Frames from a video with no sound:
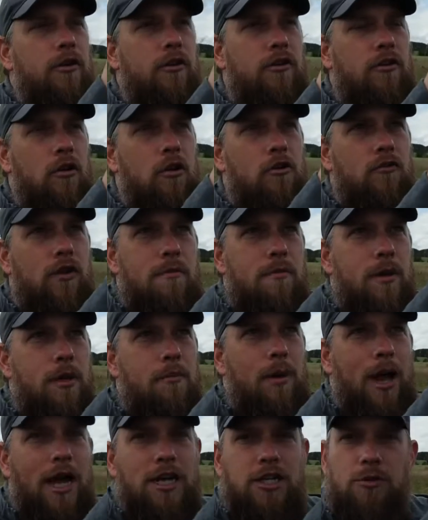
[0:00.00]
I've got a great
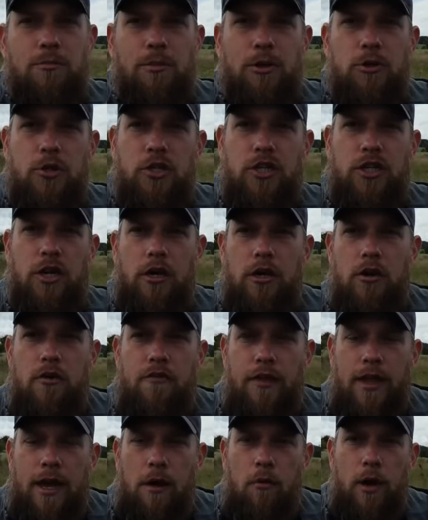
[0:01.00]
big patch of blue sky
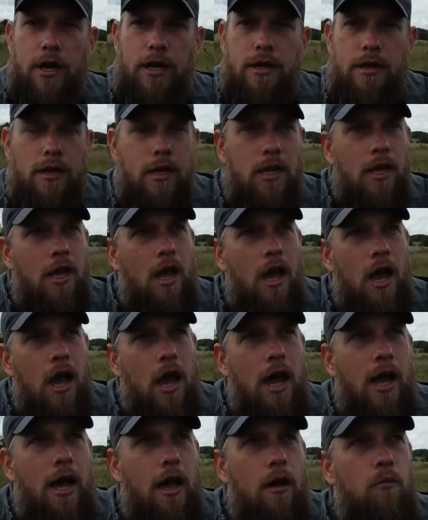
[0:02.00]
over that way.
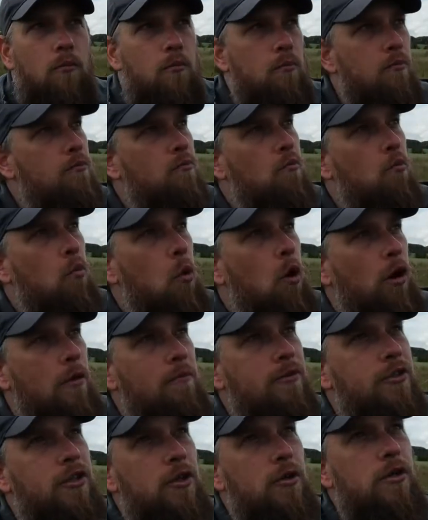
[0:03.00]
What
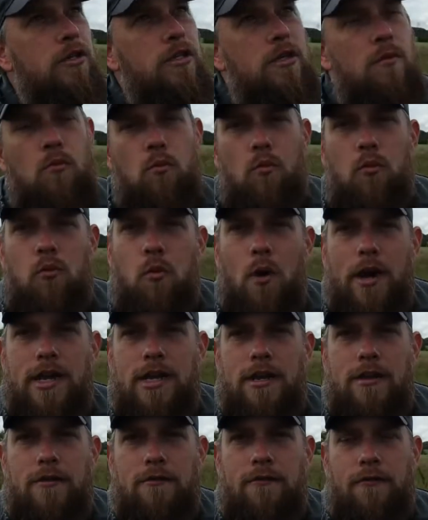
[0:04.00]
I'm doing is I'm
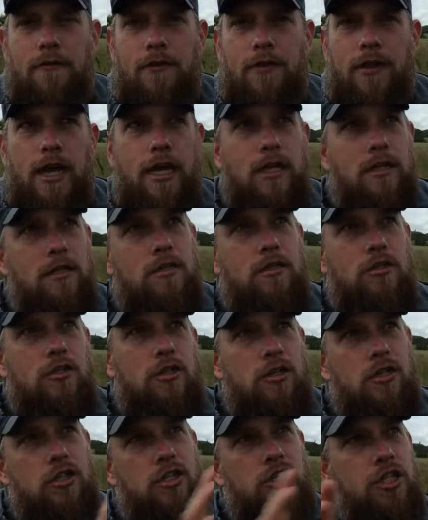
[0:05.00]
waiting for that to
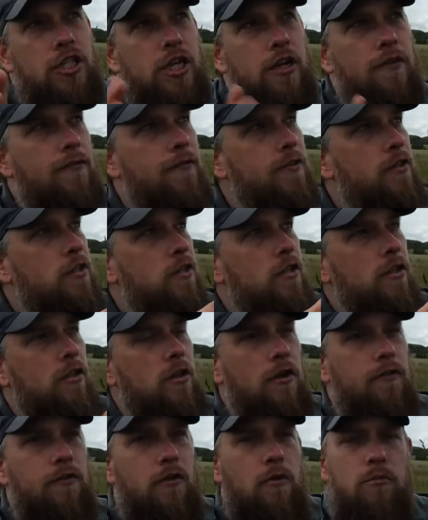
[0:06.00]
just shift so
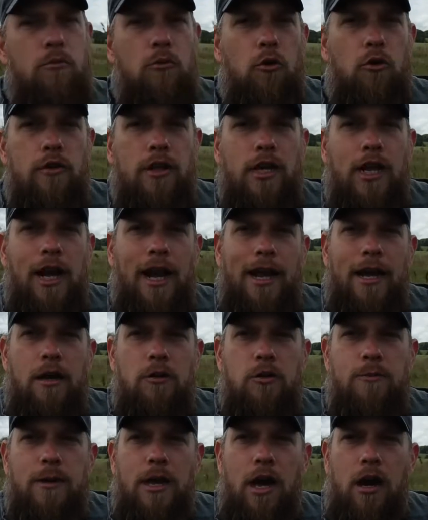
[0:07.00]
that I've got more of the
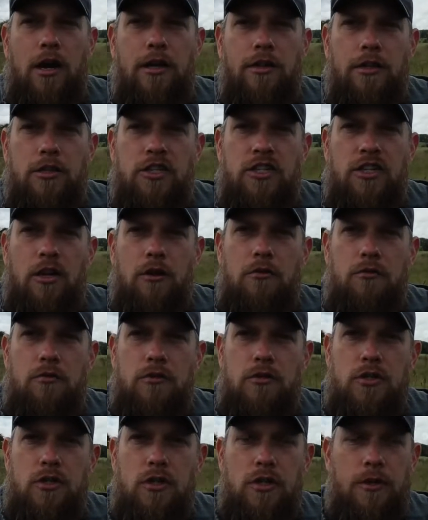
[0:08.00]
clouds behind the
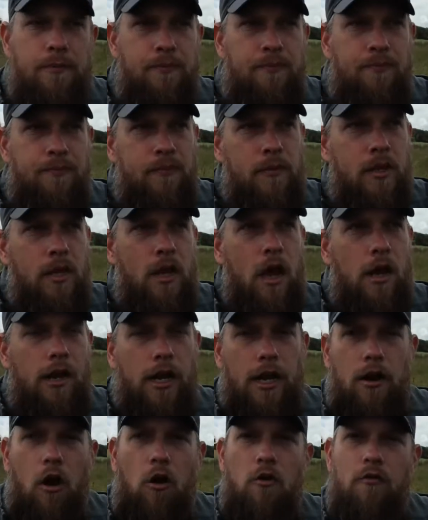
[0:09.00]
stones, and
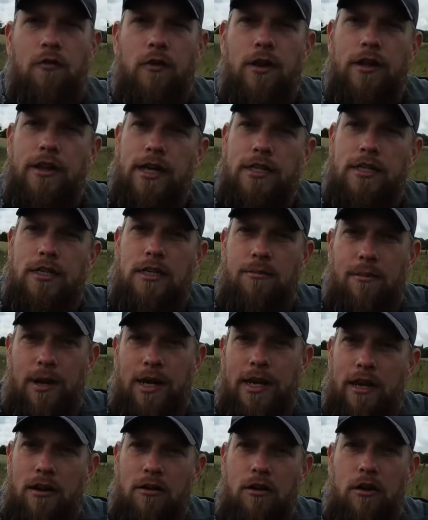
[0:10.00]
then hopefully that's going to
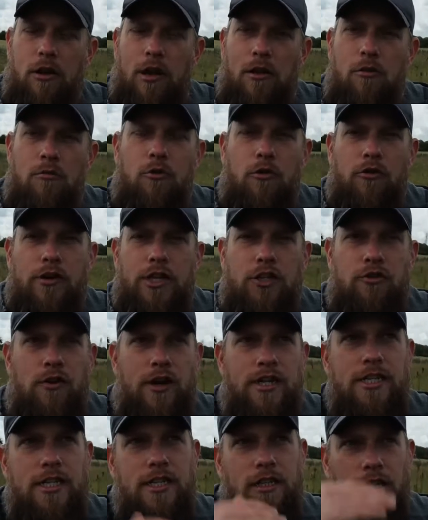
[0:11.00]
make it look a little more
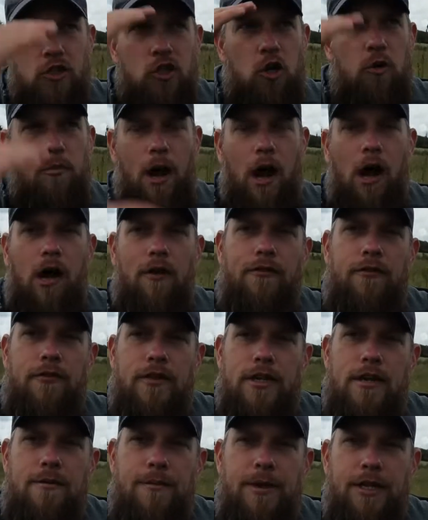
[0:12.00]
interesting, the top half of
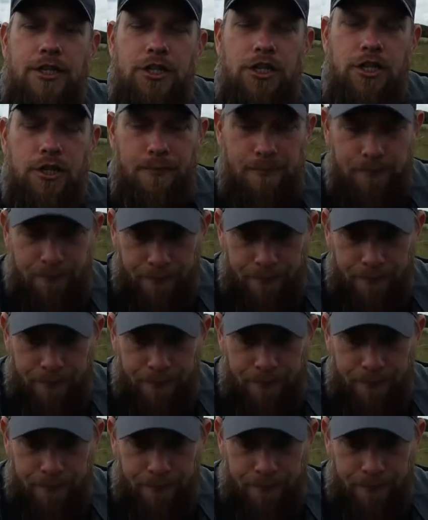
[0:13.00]
the image.